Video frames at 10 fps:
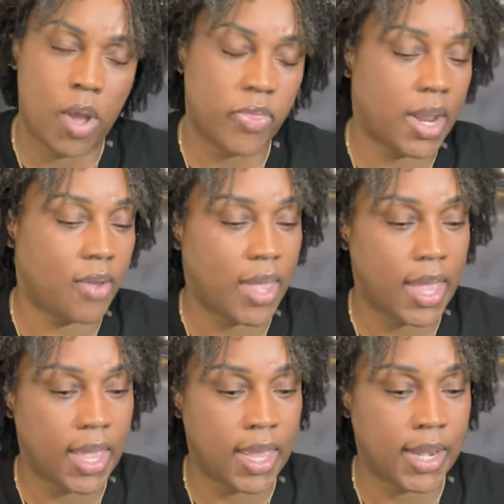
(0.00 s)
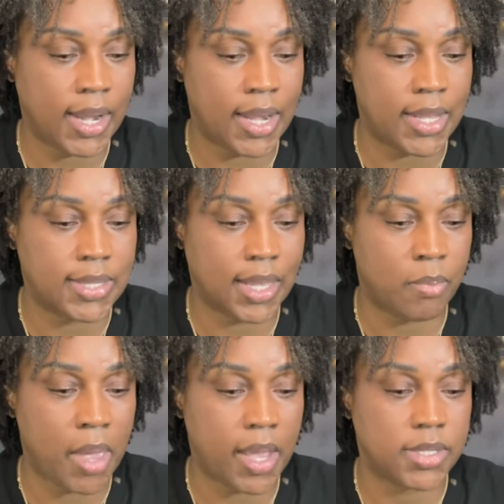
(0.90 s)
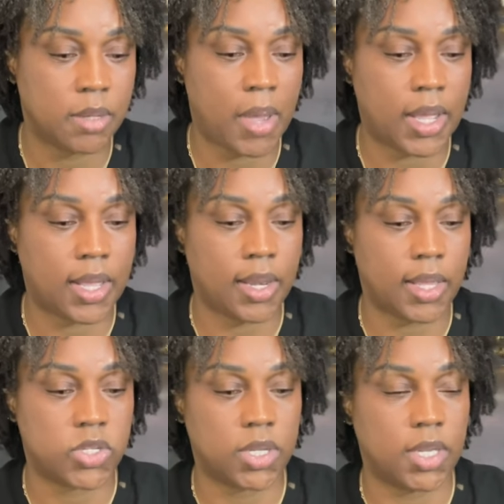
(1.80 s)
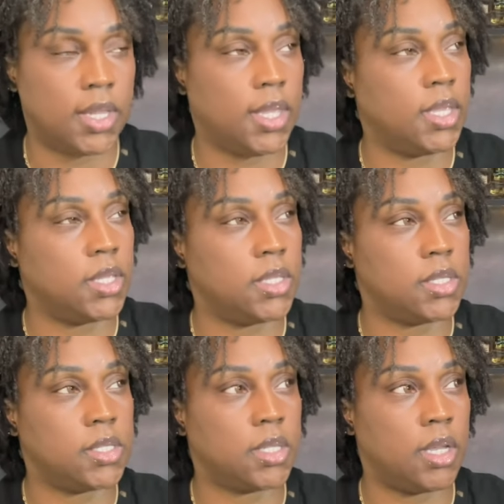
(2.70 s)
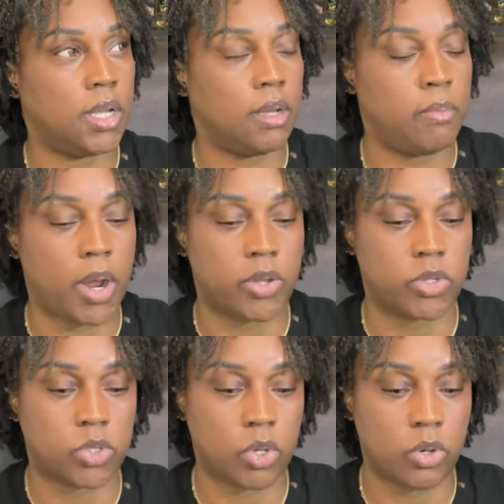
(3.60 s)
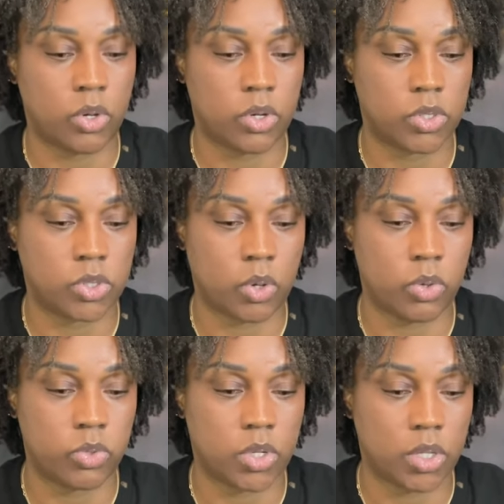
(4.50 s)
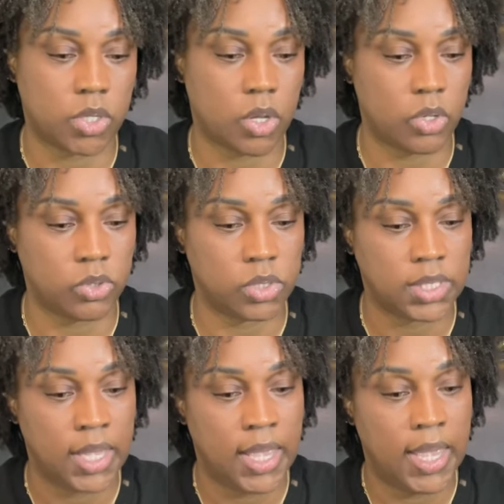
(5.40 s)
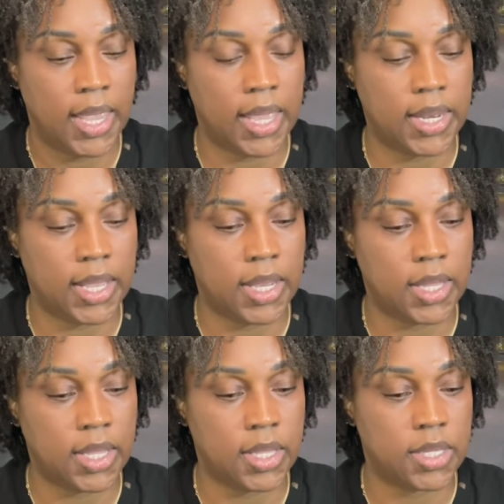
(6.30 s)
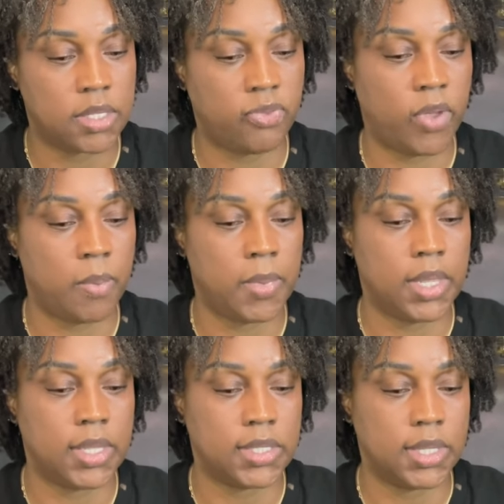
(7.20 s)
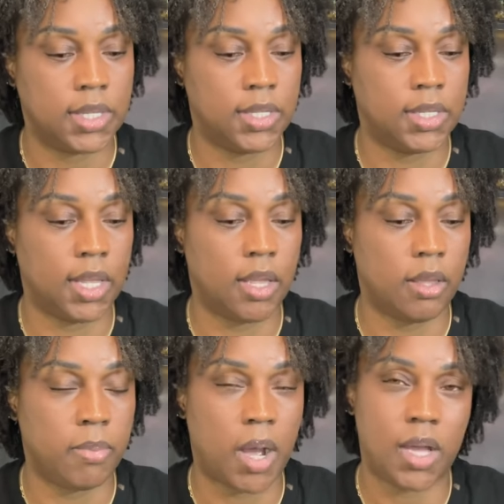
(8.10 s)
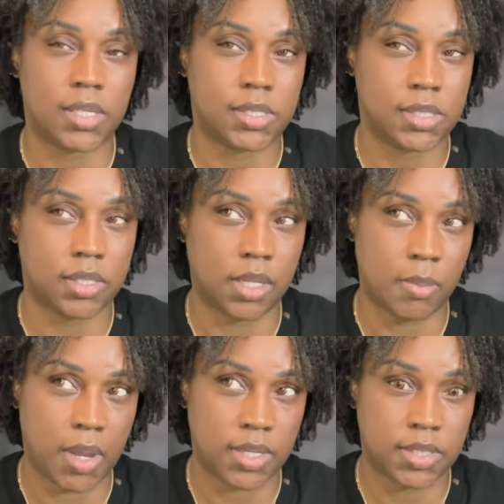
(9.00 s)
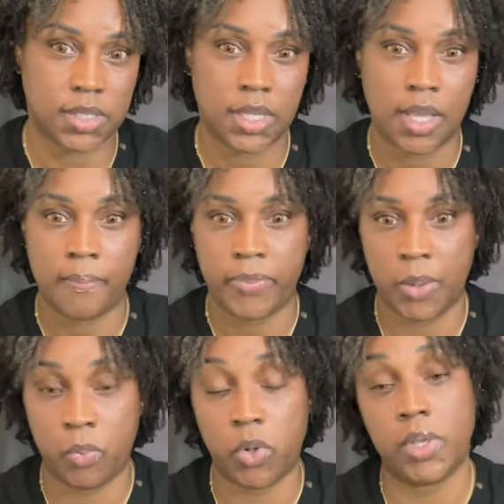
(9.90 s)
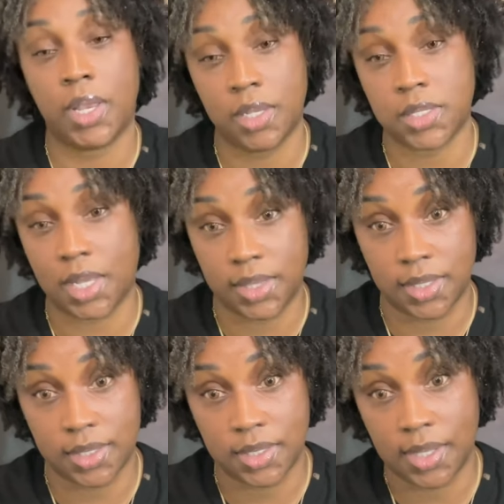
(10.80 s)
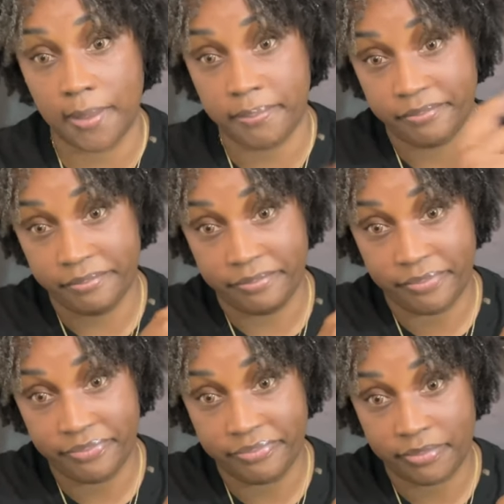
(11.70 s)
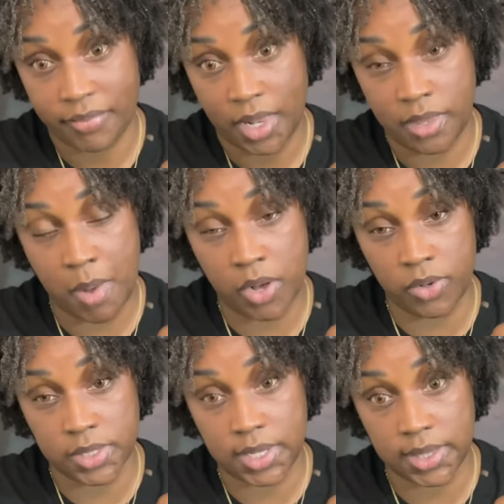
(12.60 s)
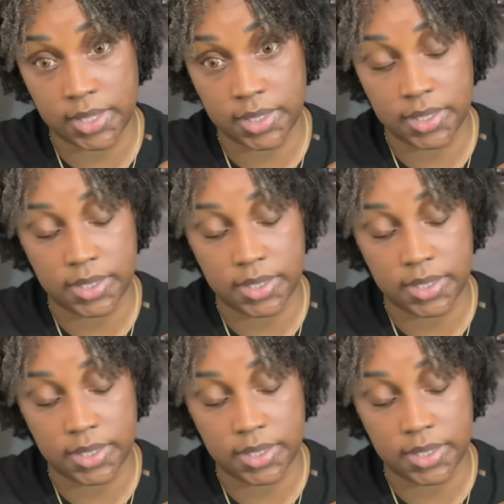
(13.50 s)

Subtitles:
that I've had and I need to get back into my collection is by Serge Latons, and it is Feminine de Boz. Well, it looks like this. The bottle looks like this.